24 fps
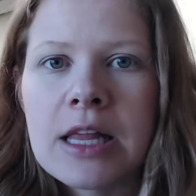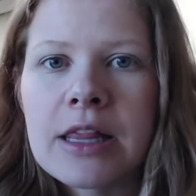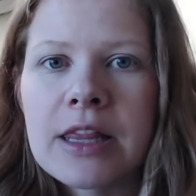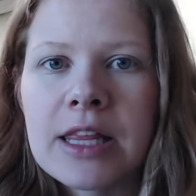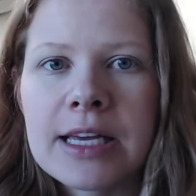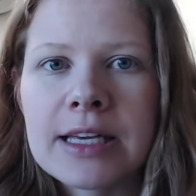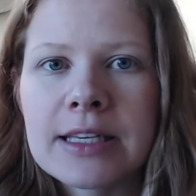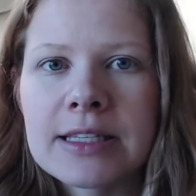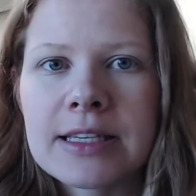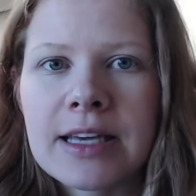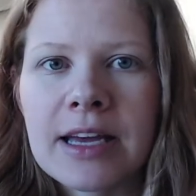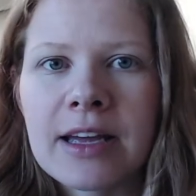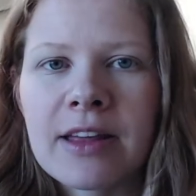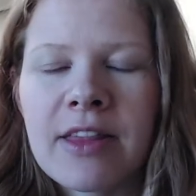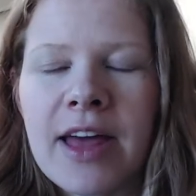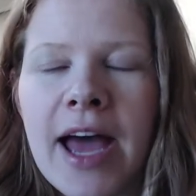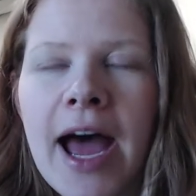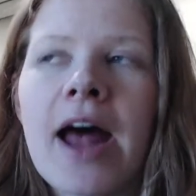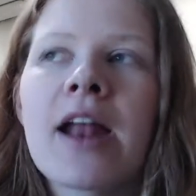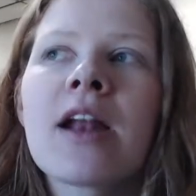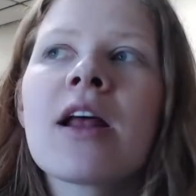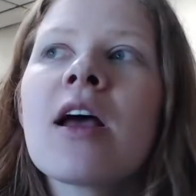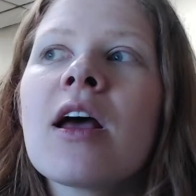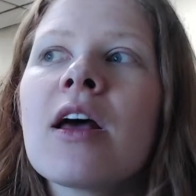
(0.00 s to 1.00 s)
things like
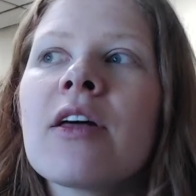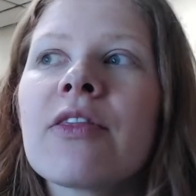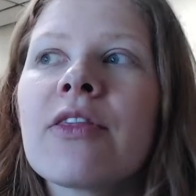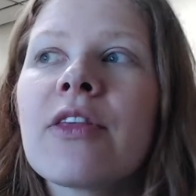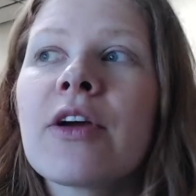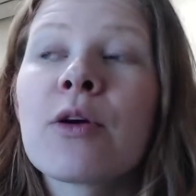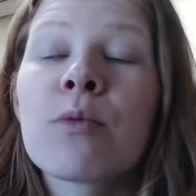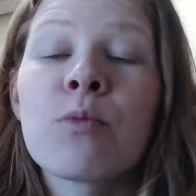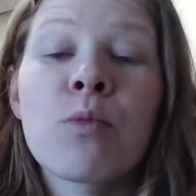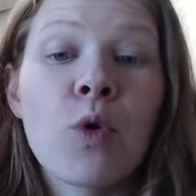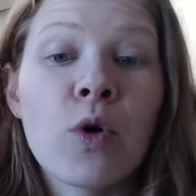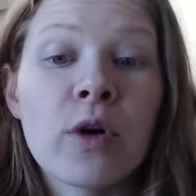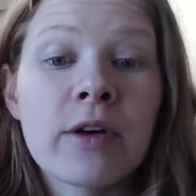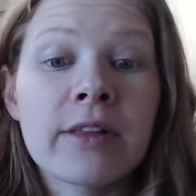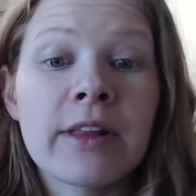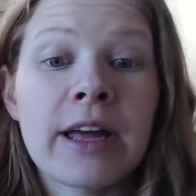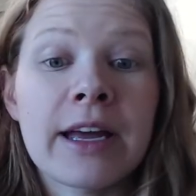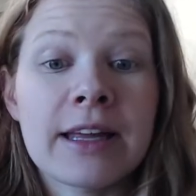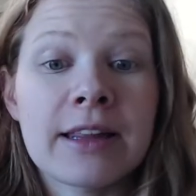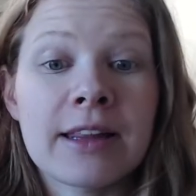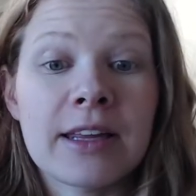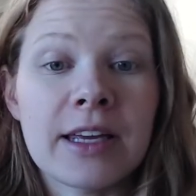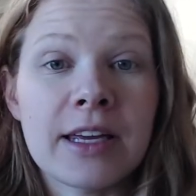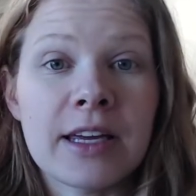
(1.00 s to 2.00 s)
that, they're more
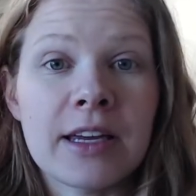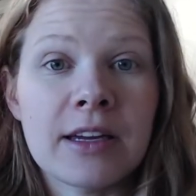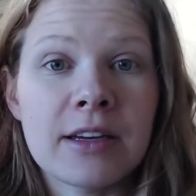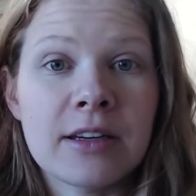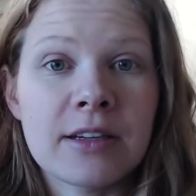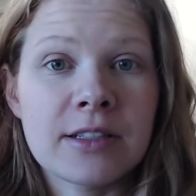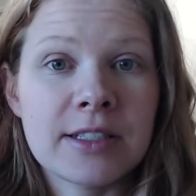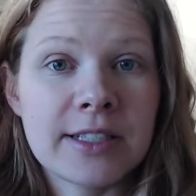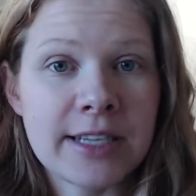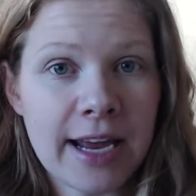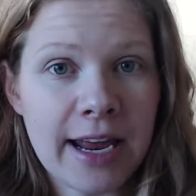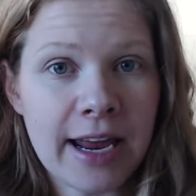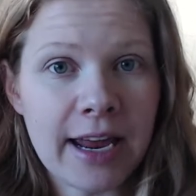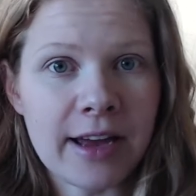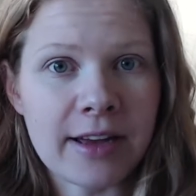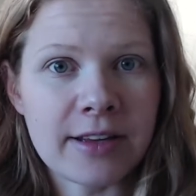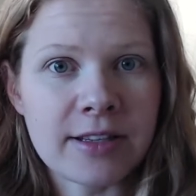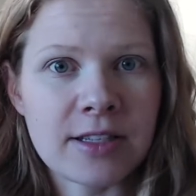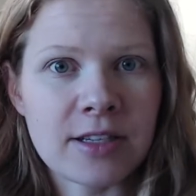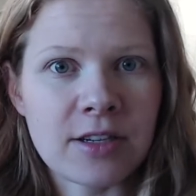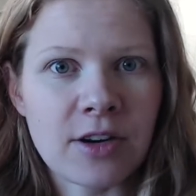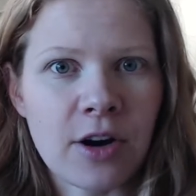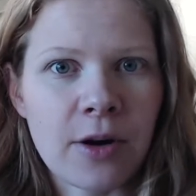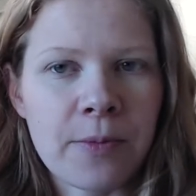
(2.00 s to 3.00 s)
likely to
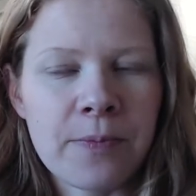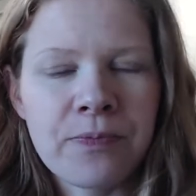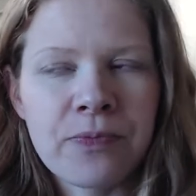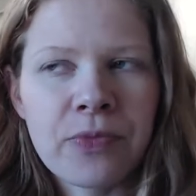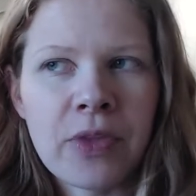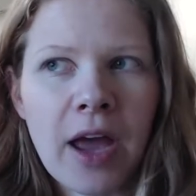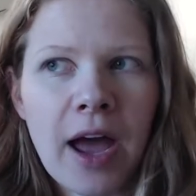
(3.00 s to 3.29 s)
answer.